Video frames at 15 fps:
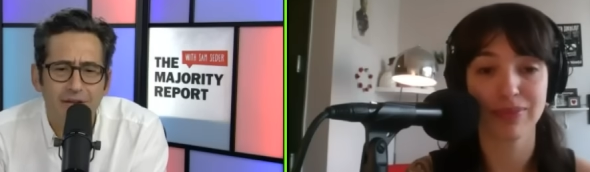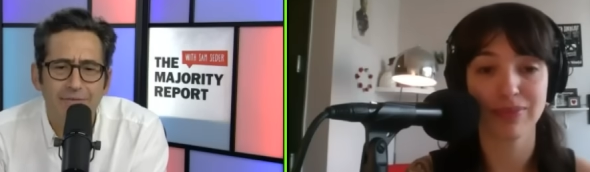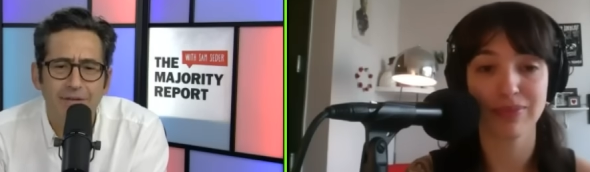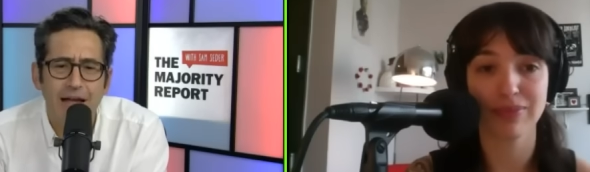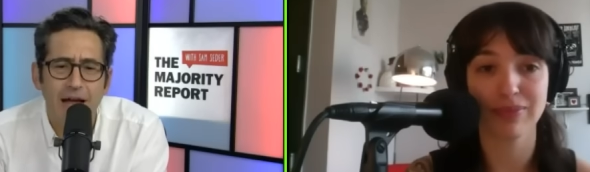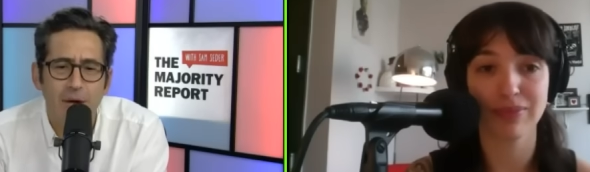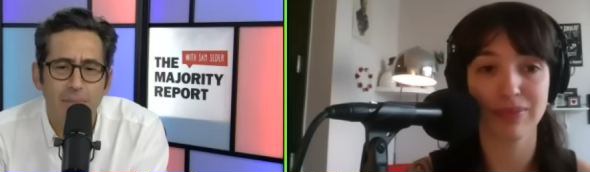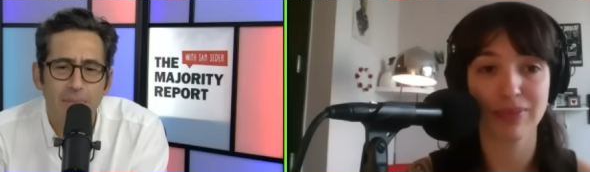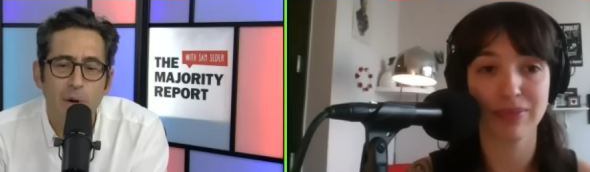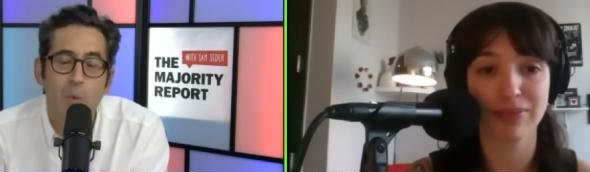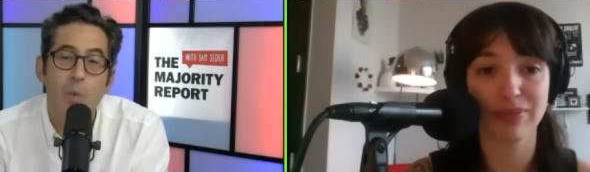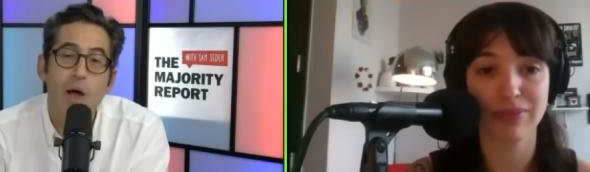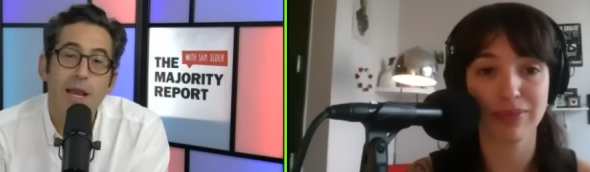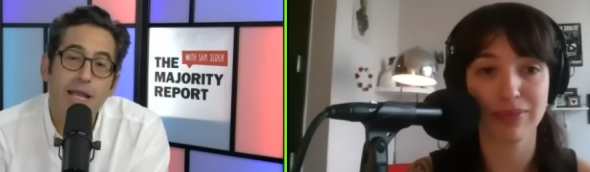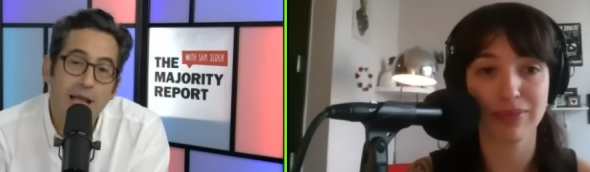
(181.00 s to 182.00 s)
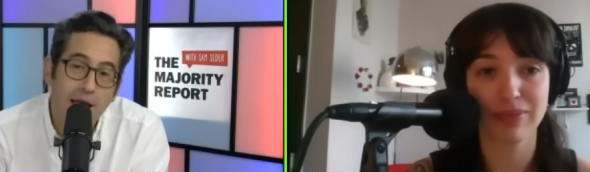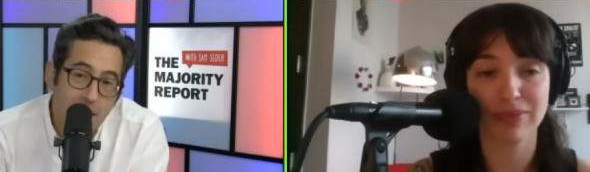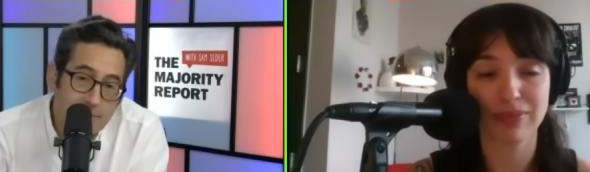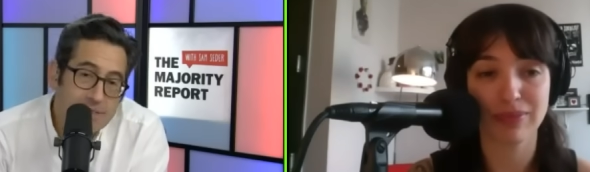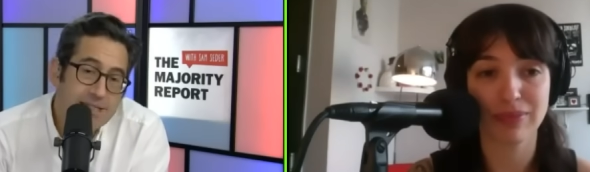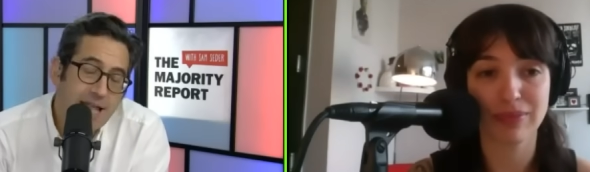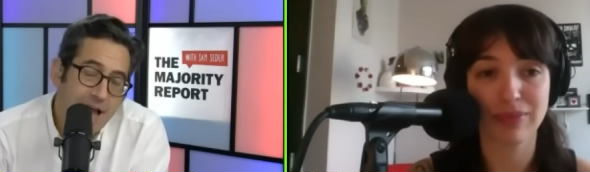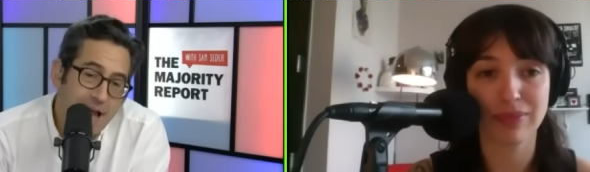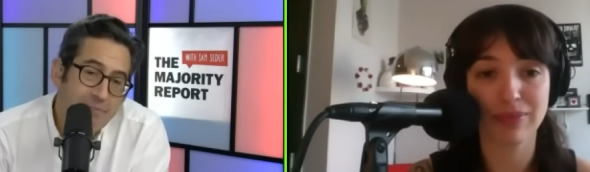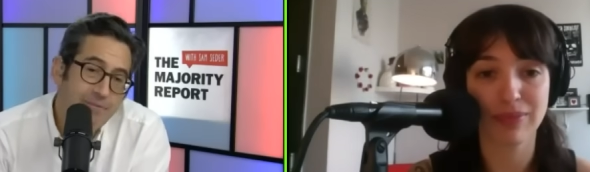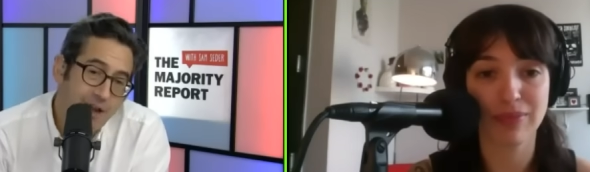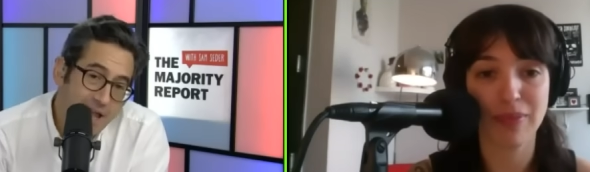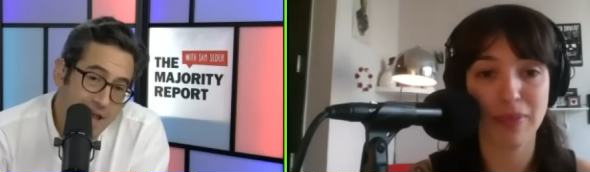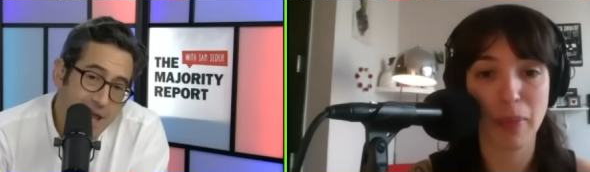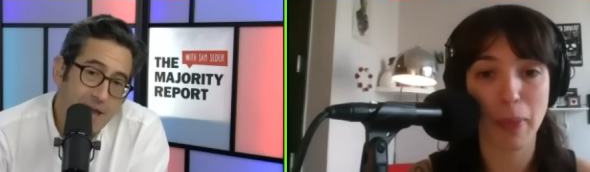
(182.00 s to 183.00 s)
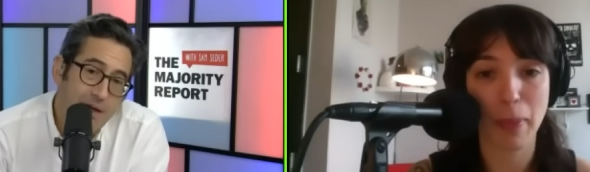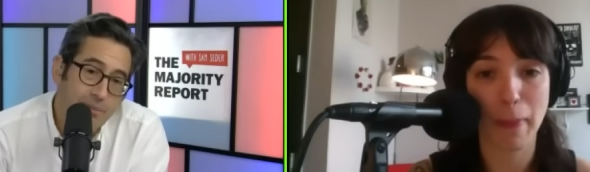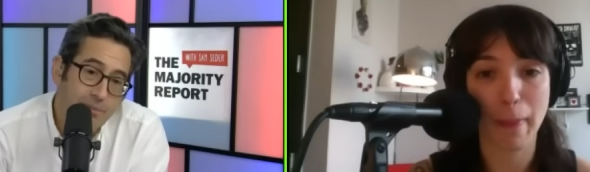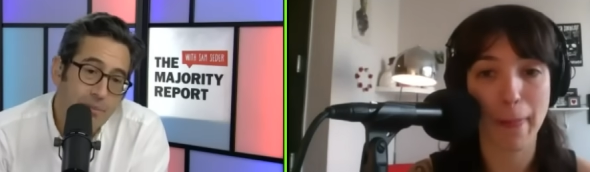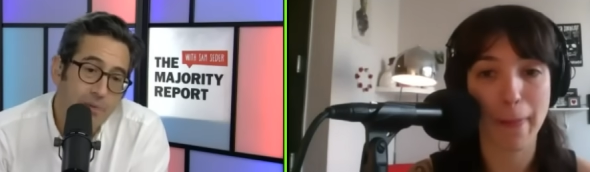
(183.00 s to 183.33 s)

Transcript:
Speaker 1: it out. But when it comes time for him,